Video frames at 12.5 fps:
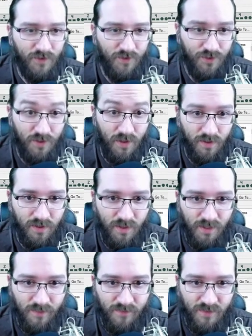Draw a
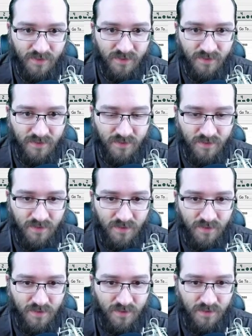column. Let's
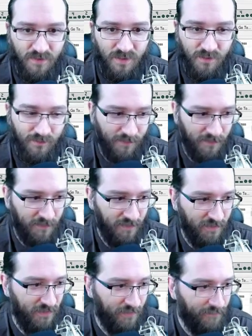have a big
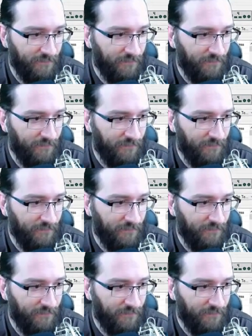point there.